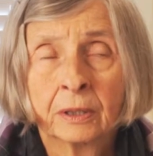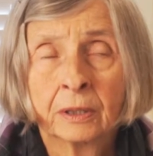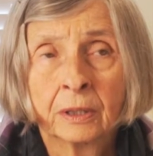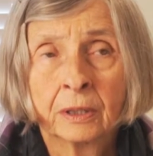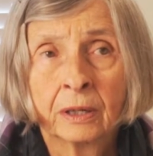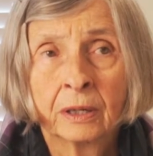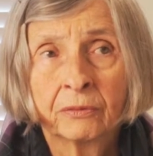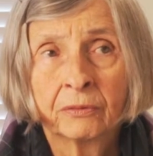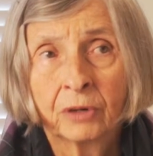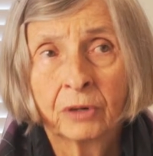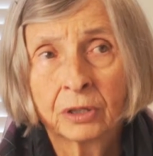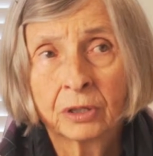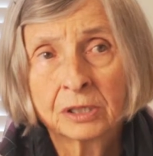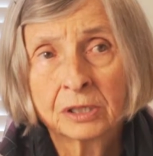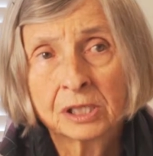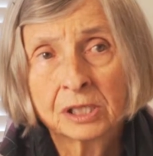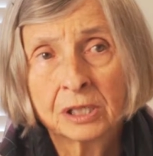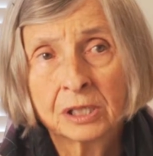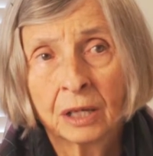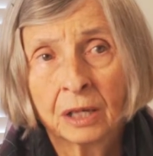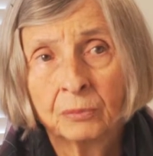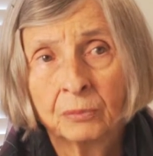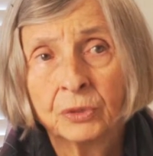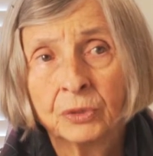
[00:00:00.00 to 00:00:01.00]
of
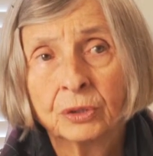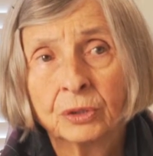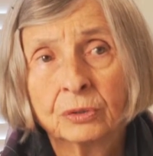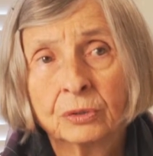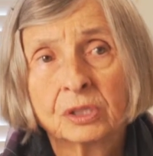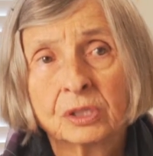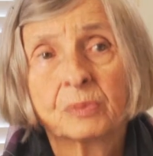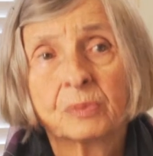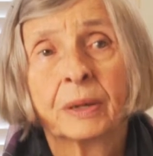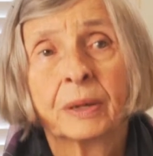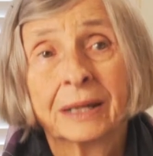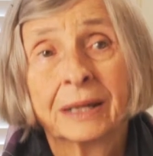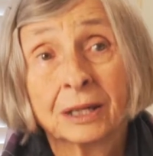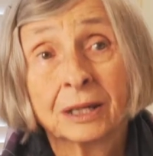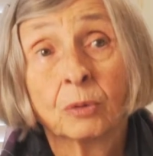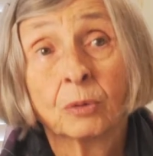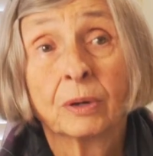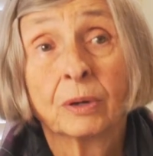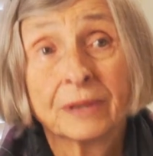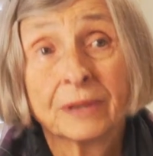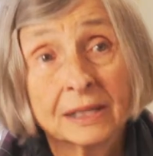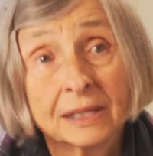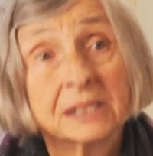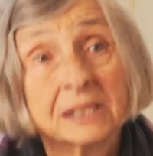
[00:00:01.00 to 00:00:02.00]
Artistamp News, but
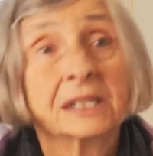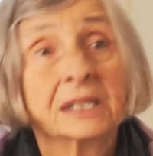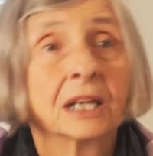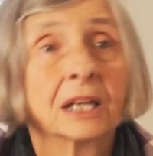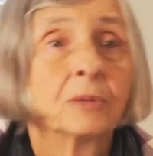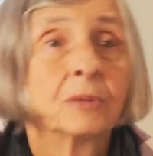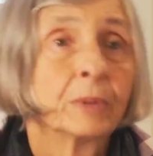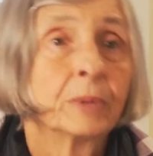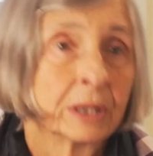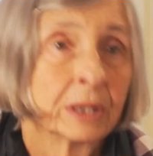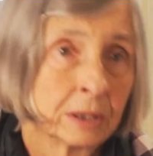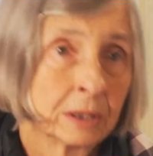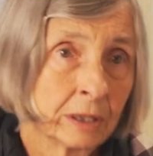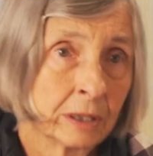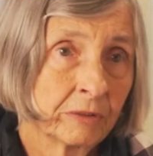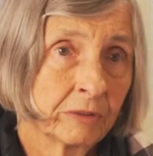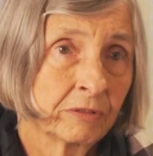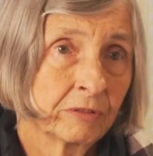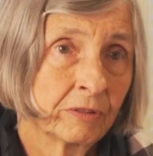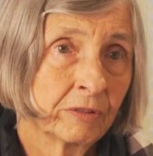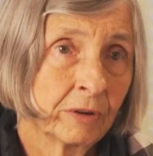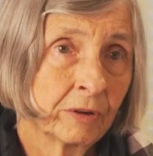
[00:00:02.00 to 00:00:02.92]
anyway, they'd send me enough